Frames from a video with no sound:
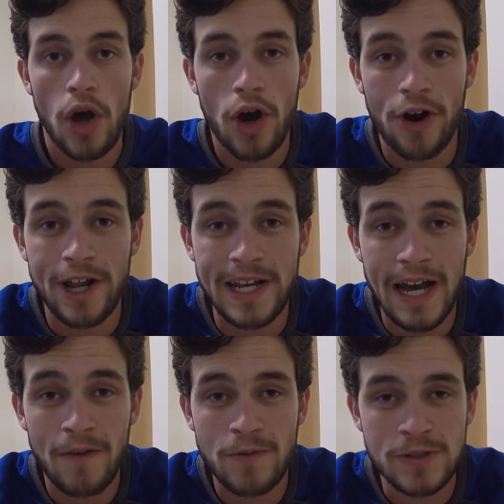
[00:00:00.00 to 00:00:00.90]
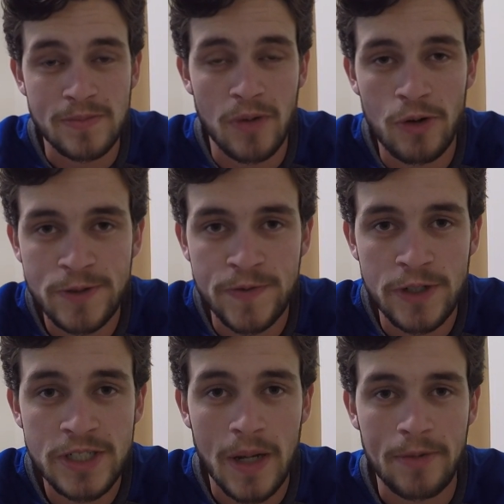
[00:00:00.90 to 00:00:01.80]
Alright, now for some bonus
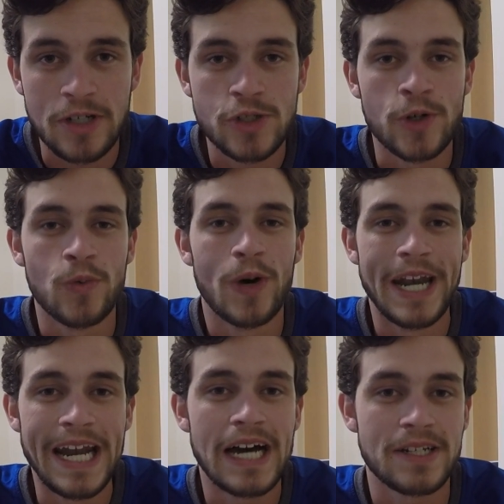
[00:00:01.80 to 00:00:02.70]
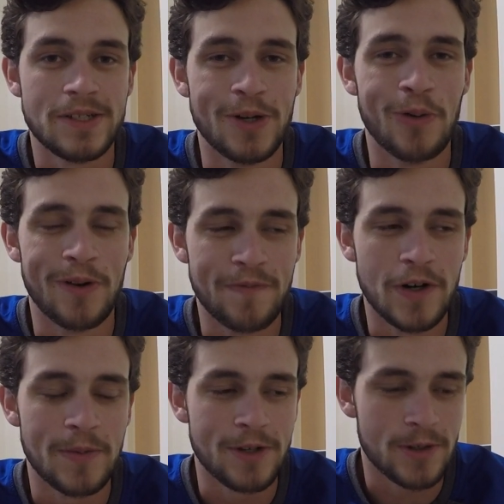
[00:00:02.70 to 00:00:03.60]
footage, I'm going to show you what not to do when
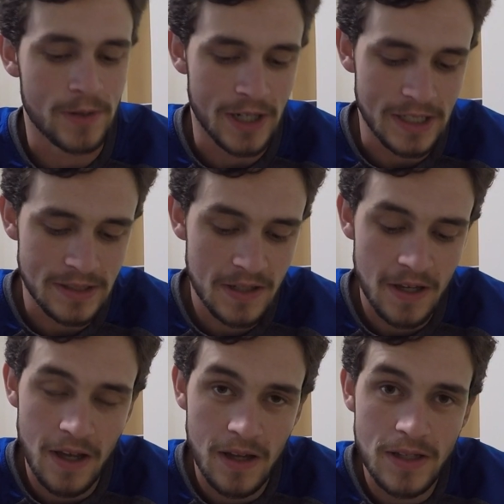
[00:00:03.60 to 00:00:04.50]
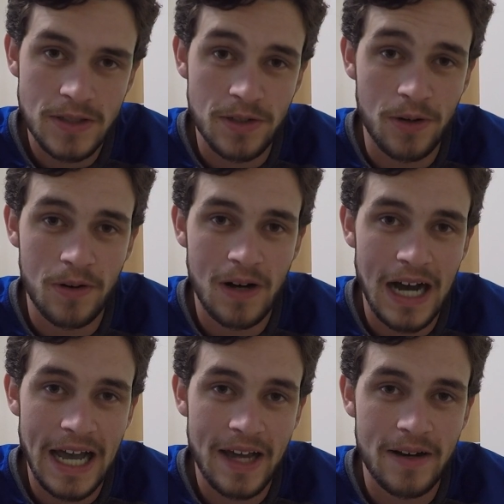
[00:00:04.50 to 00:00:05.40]
filming your own hunts. So
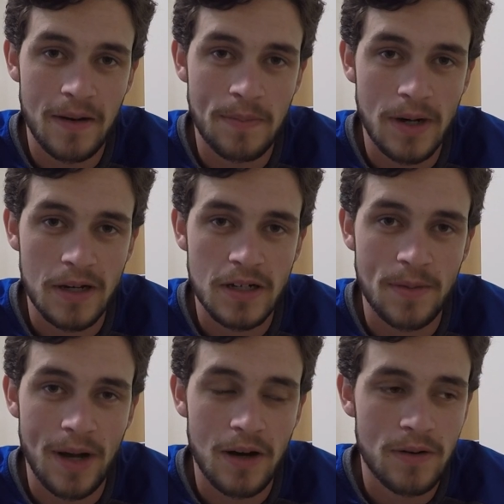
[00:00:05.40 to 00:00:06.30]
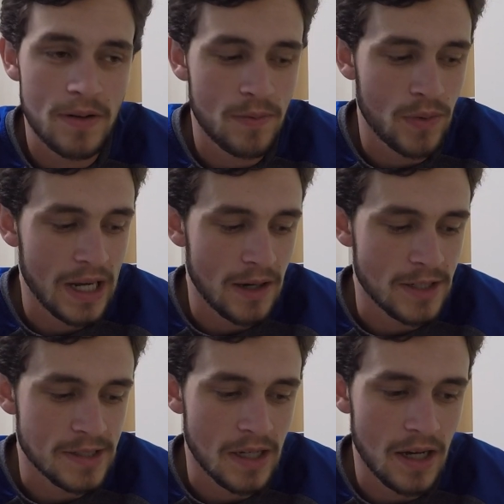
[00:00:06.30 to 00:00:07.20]
I had a buck come out when
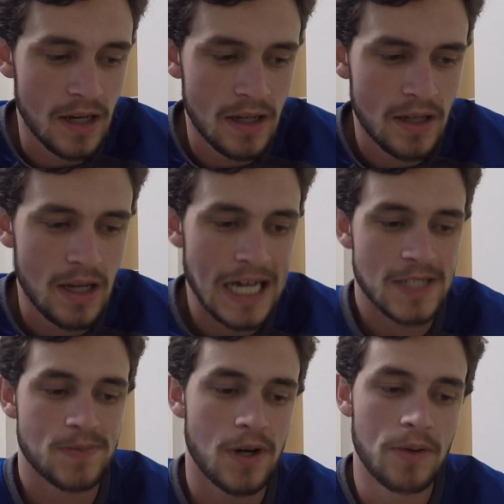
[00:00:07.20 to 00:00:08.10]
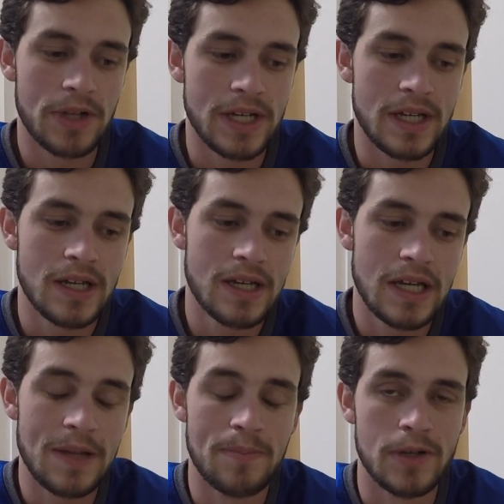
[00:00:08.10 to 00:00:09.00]
I was probably
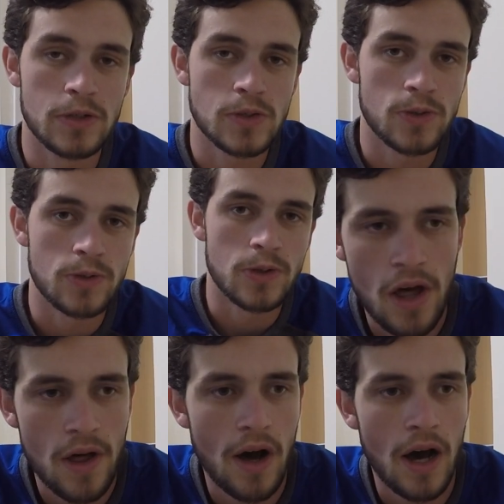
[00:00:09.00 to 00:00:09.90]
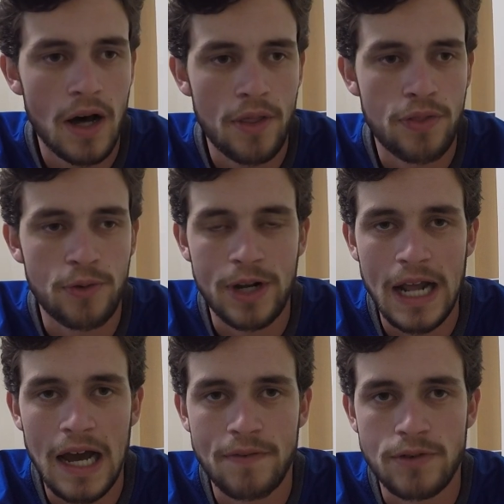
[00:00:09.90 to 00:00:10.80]
in middle school,
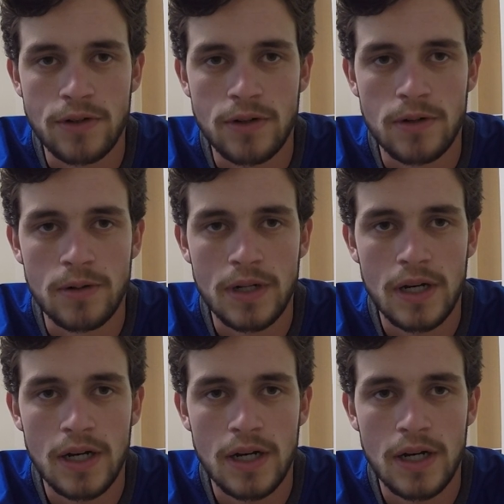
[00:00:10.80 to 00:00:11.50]
3.5-year-old,